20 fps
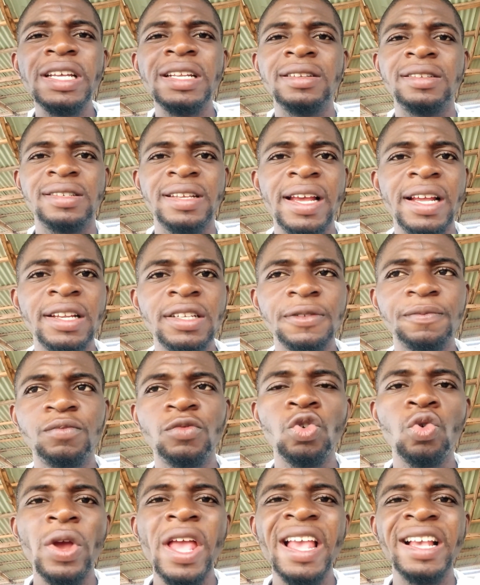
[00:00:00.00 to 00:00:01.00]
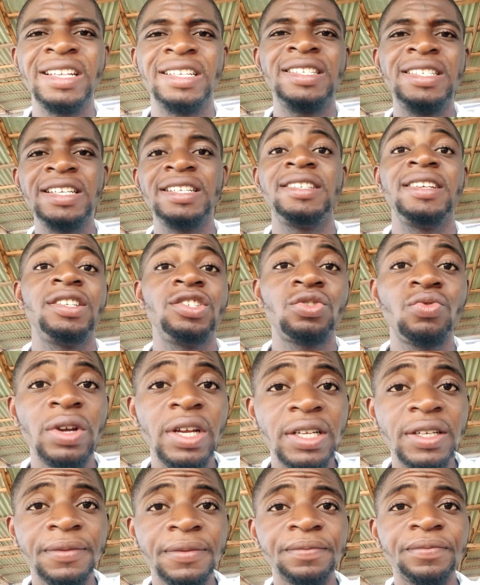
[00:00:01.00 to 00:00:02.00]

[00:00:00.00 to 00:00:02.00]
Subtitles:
intend to exit a trade